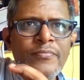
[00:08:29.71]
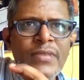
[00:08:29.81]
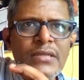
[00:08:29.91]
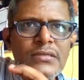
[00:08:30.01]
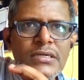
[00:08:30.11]

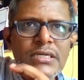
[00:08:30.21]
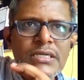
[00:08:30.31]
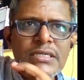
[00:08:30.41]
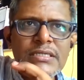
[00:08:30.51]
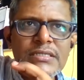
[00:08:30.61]
the
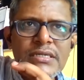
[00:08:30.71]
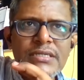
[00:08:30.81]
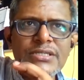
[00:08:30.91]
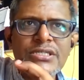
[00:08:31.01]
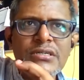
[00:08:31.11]
Indian
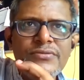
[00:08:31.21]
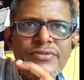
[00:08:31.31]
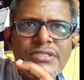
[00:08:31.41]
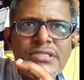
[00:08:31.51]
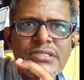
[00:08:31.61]
tradition,
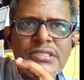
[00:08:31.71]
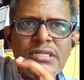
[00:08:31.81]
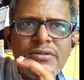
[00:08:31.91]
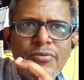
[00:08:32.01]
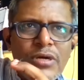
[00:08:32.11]
which is that
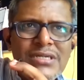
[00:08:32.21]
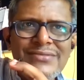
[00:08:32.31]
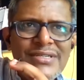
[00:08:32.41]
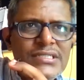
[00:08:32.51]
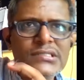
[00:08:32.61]

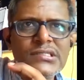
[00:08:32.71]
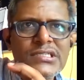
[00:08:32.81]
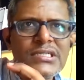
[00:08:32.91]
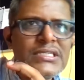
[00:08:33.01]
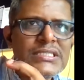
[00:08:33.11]
whatever is
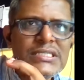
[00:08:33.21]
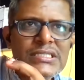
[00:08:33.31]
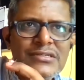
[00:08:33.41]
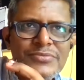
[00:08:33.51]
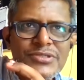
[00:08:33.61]
written as a
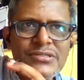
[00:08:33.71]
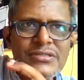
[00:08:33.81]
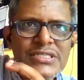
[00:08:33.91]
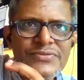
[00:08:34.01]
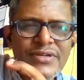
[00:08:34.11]
scripture
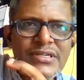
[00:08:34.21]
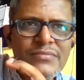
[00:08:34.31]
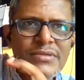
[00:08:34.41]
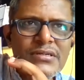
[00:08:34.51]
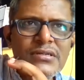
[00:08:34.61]
is
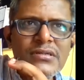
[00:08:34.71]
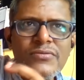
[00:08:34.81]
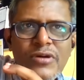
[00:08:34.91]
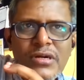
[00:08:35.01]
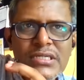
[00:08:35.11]
fundamentally
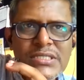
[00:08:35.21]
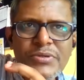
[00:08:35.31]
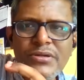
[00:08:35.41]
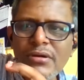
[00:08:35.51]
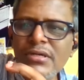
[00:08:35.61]
what has been
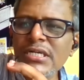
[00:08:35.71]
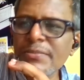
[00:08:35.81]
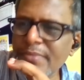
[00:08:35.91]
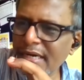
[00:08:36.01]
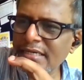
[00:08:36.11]
already
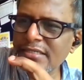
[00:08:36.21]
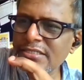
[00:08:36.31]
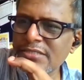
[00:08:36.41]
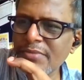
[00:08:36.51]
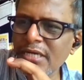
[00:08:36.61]
practiced
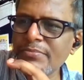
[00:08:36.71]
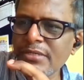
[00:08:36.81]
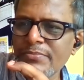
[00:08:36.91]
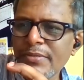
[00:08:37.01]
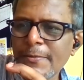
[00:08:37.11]
by
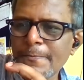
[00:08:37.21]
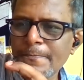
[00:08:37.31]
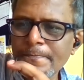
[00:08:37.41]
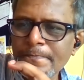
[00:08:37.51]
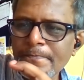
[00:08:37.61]
people.
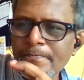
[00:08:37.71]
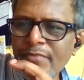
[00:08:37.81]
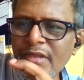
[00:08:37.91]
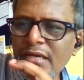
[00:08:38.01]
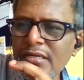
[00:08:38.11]

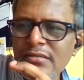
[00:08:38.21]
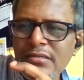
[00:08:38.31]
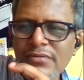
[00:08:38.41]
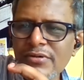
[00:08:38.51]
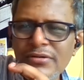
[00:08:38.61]
And
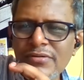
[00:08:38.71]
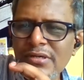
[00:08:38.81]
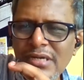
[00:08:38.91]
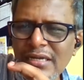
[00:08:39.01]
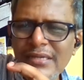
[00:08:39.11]
Thiruvalluvar
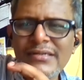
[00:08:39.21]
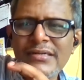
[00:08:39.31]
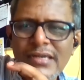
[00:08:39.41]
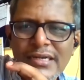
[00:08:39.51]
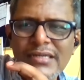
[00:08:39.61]
again and
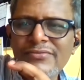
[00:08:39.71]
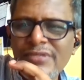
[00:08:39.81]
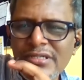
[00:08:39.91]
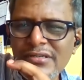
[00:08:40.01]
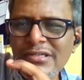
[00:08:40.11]
again
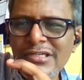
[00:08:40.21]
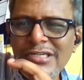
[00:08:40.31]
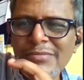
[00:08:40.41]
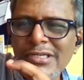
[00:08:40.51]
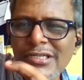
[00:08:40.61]
he read. I
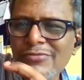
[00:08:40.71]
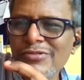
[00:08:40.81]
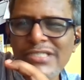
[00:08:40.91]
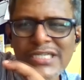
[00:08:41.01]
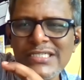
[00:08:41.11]
mean, he would
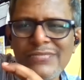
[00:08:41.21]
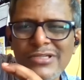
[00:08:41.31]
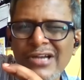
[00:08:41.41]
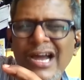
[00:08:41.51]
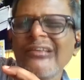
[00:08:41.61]
say
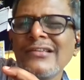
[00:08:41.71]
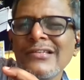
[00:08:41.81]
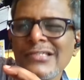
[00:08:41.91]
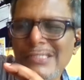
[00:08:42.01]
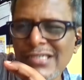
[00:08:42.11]
something highly
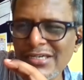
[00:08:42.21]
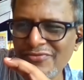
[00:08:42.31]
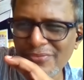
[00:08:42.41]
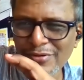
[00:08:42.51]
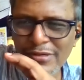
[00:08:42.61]
insightful,